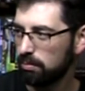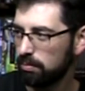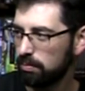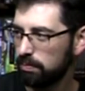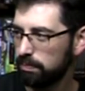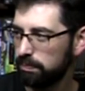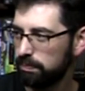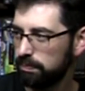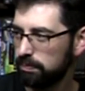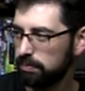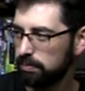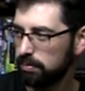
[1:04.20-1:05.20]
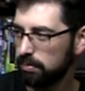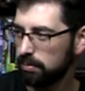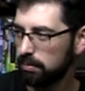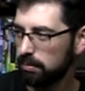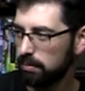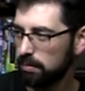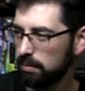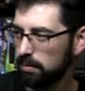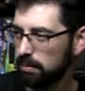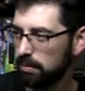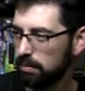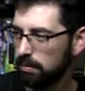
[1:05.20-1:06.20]

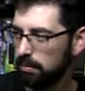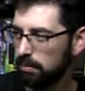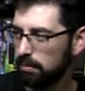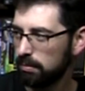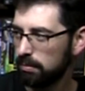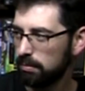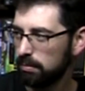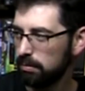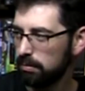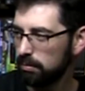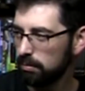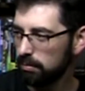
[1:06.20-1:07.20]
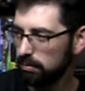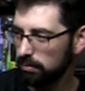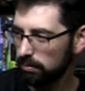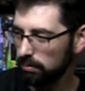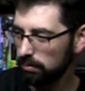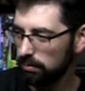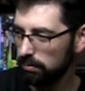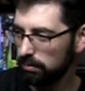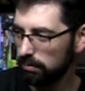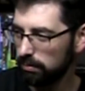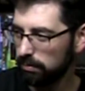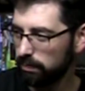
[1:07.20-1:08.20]

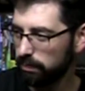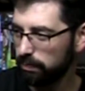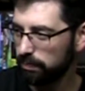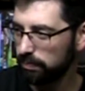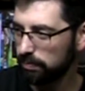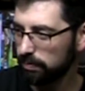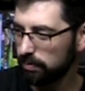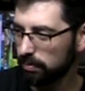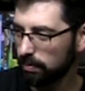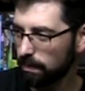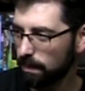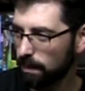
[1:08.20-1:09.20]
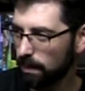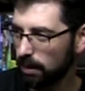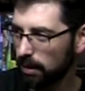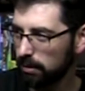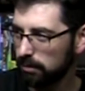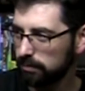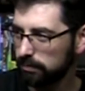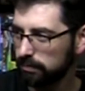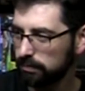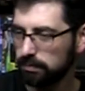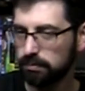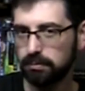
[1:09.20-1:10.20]

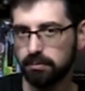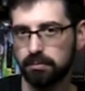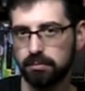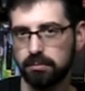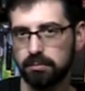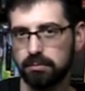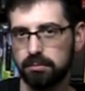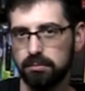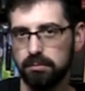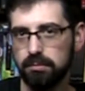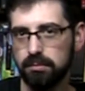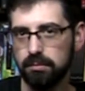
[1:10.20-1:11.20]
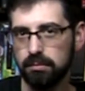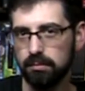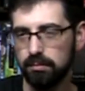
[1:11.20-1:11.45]
[no speech]